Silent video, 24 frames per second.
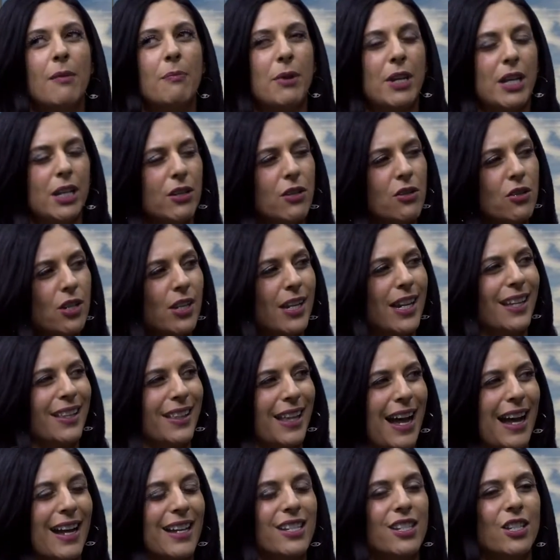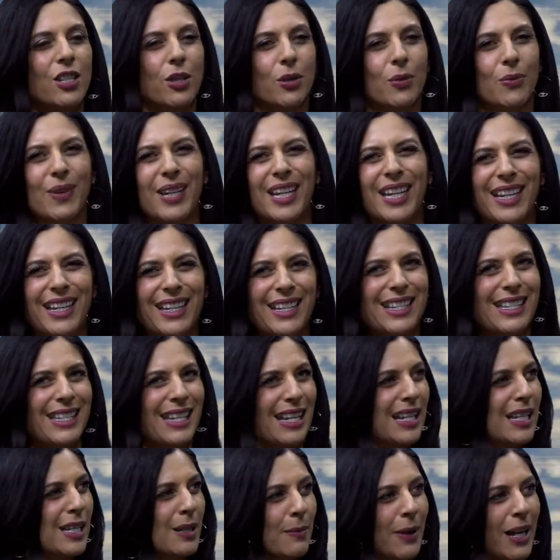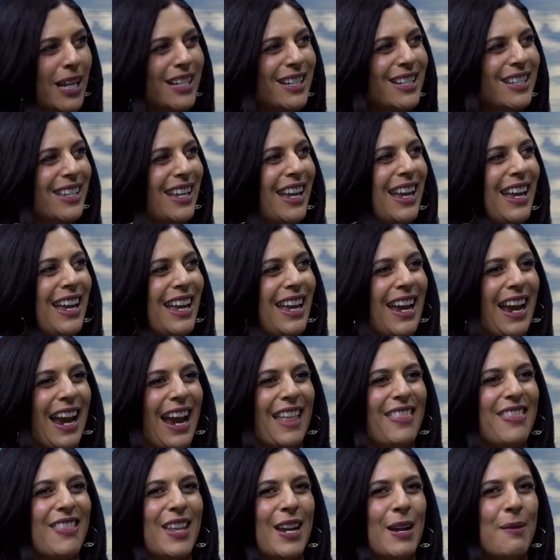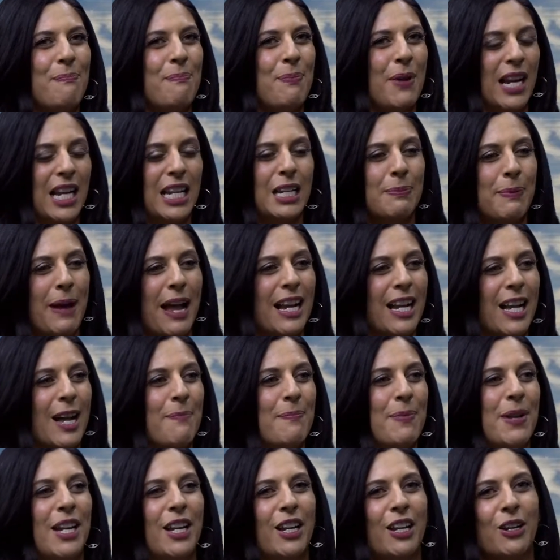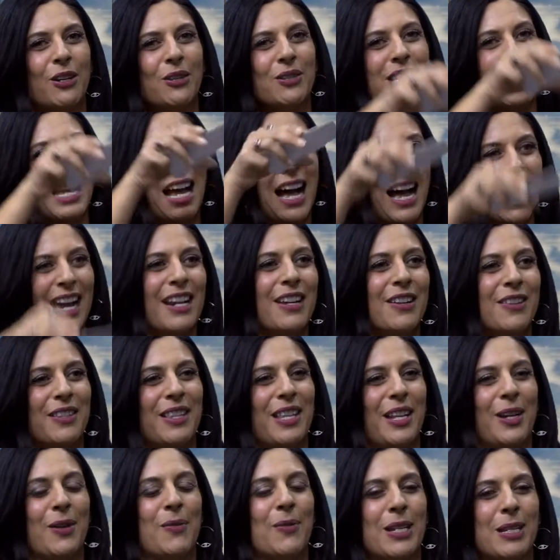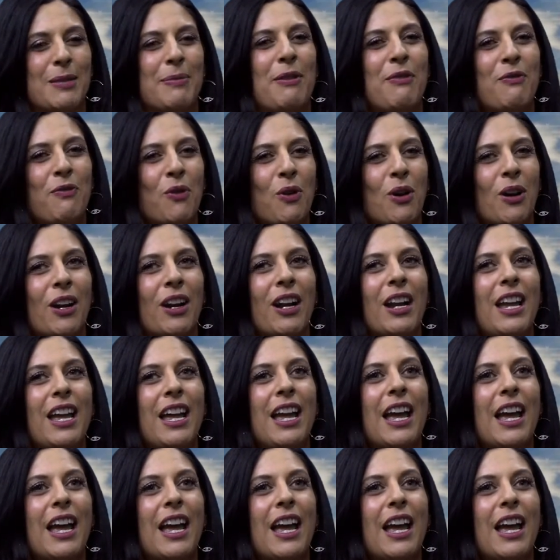But usually it lasts 3-6 months and then it picks back up and it goes higher than it was before.